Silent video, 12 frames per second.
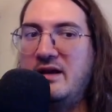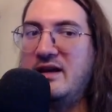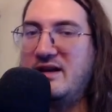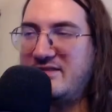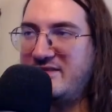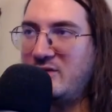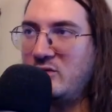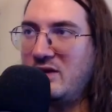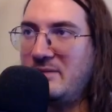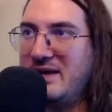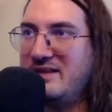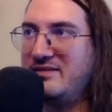
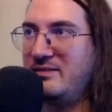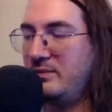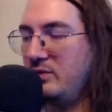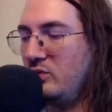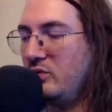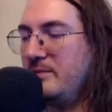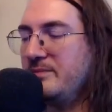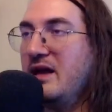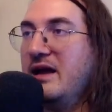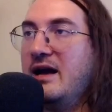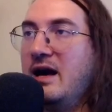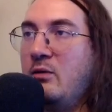executed by the CPU.
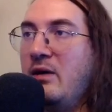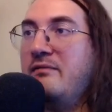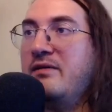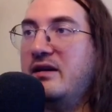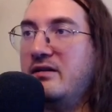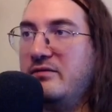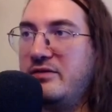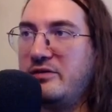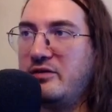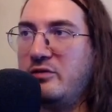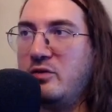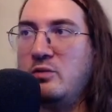However, first
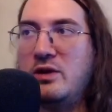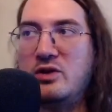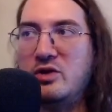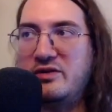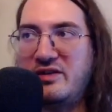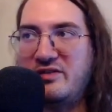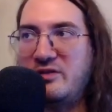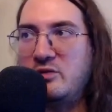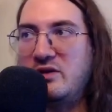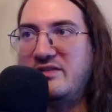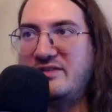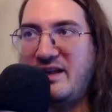of all, we cannot execute
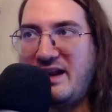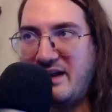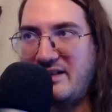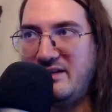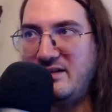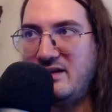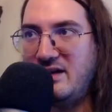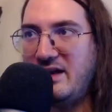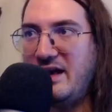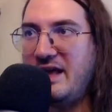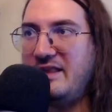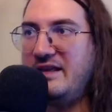this directly.
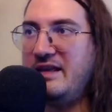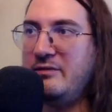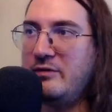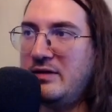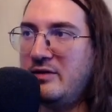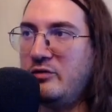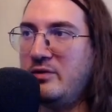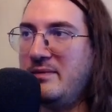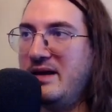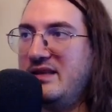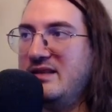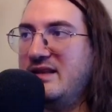And even if we
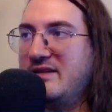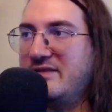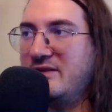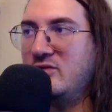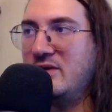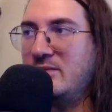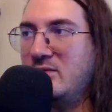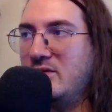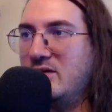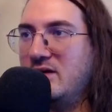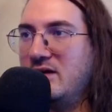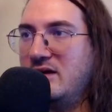made it
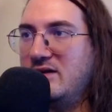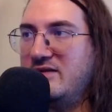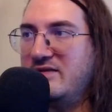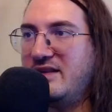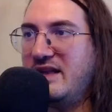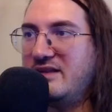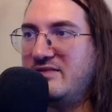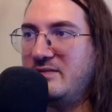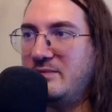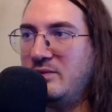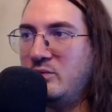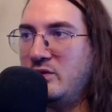executable, this
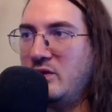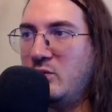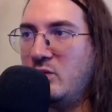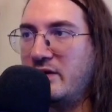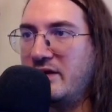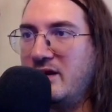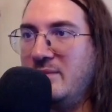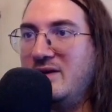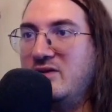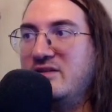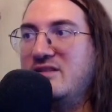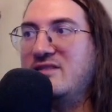simply wouldn't work
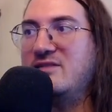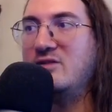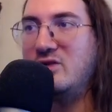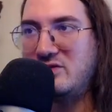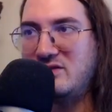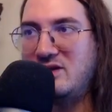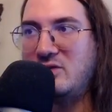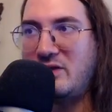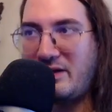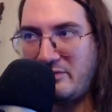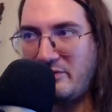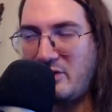because it is not the
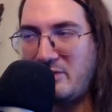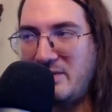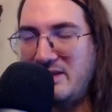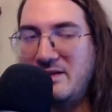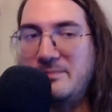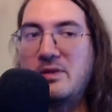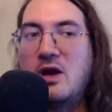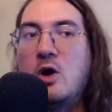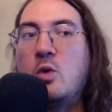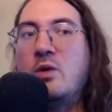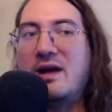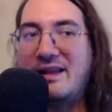correct format.
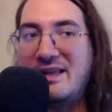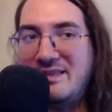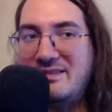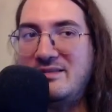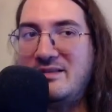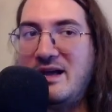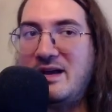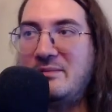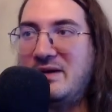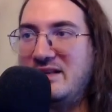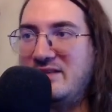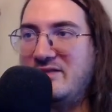We are getting there,
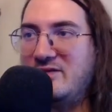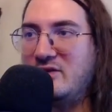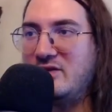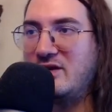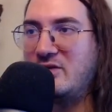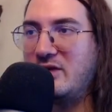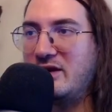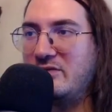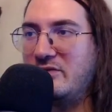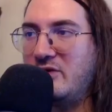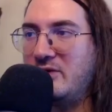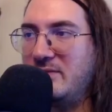but it is not the correct
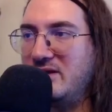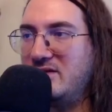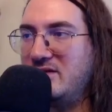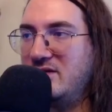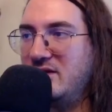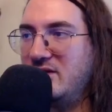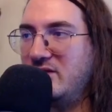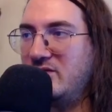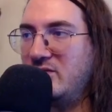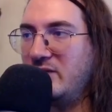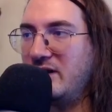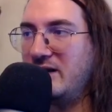format.
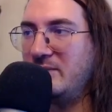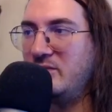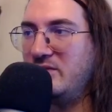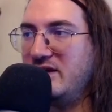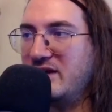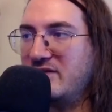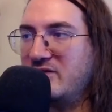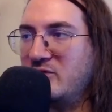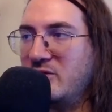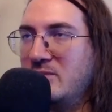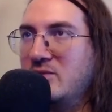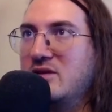So we can remove the
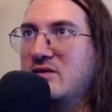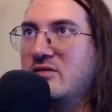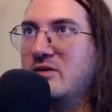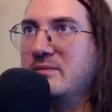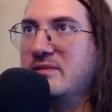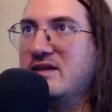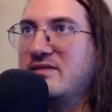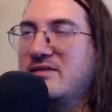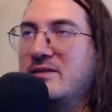executable bit from this.